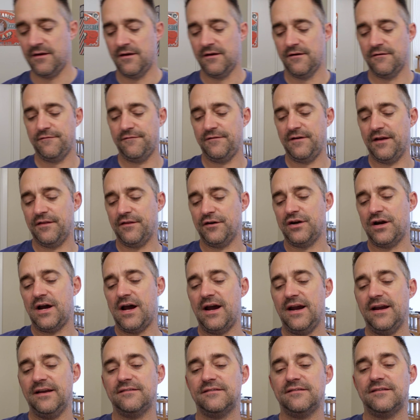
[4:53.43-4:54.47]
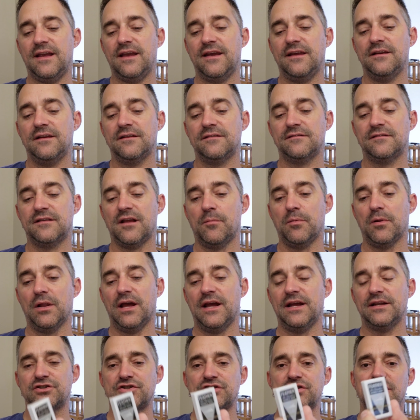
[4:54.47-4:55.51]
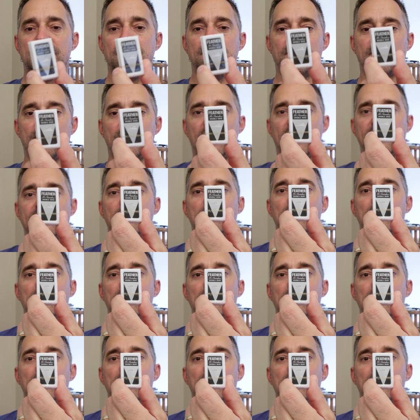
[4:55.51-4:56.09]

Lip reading: Feather high stainless double edge razor